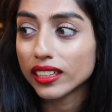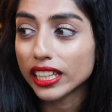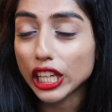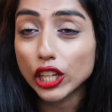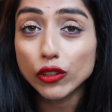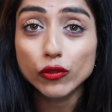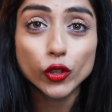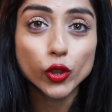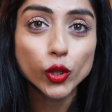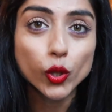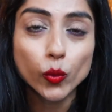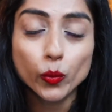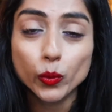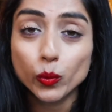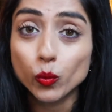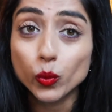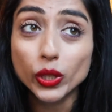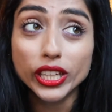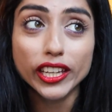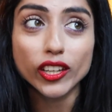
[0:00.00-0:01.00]
Even though
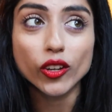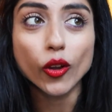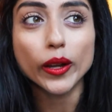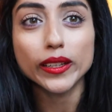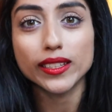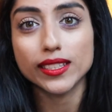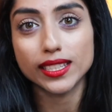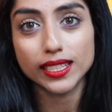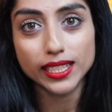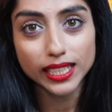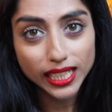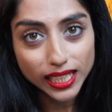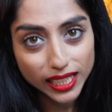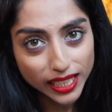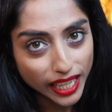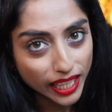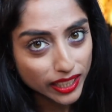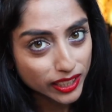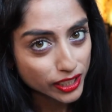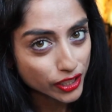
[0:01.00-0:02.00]
we cannot see
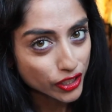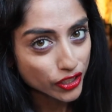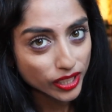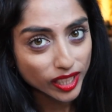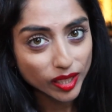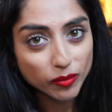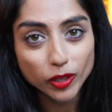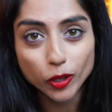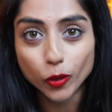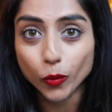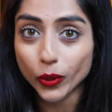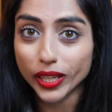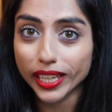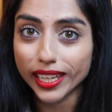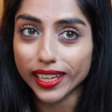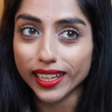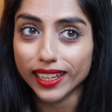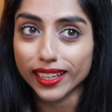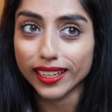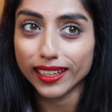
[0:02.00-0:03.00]
the energy, but we
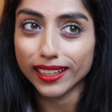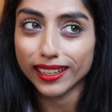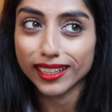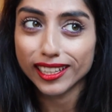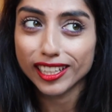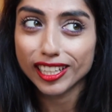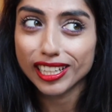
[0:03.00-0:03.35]
can